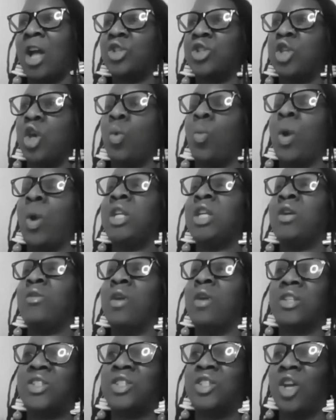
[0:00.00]
And so when
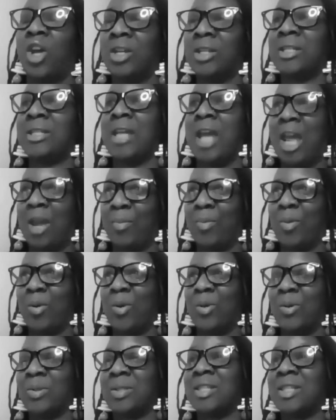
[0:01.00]
you're at certain
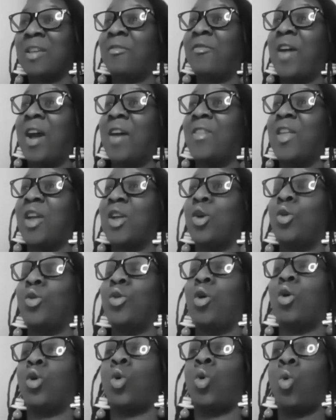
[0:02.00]
tables, the fact that you're
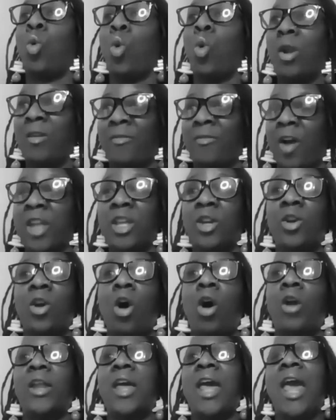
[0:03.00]
not qualified and you
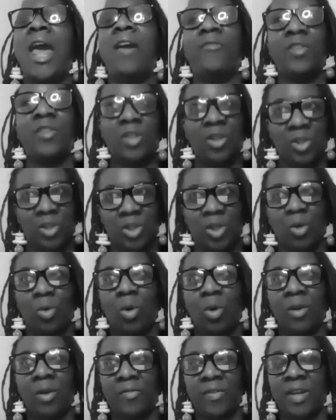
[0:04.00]
can't evidence your
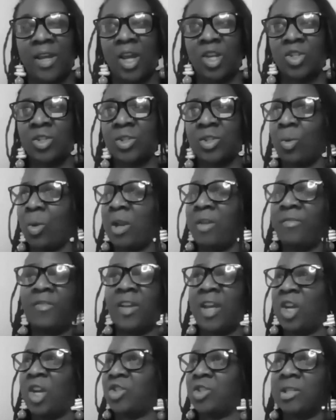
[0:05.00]
qualification. So
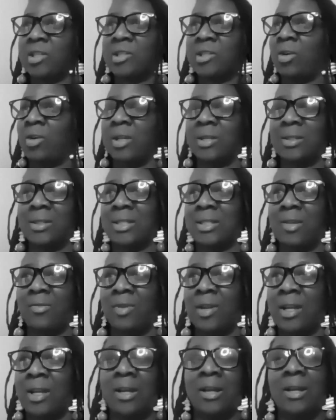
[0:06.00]
qualification is not
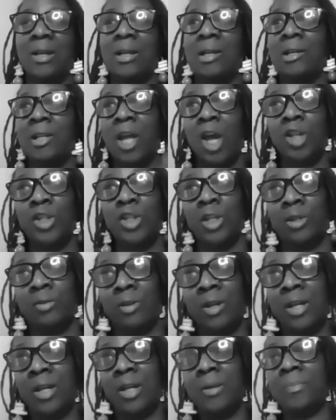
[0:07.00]
necessarily a
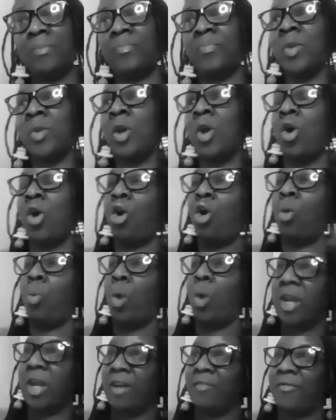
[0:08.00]
degree or
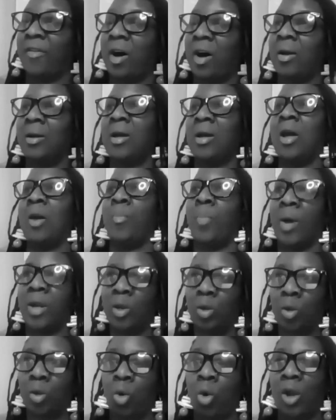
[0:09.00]
whatever,
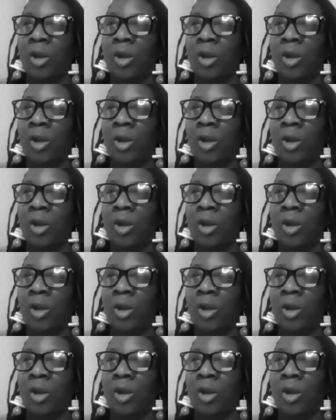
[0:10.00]
but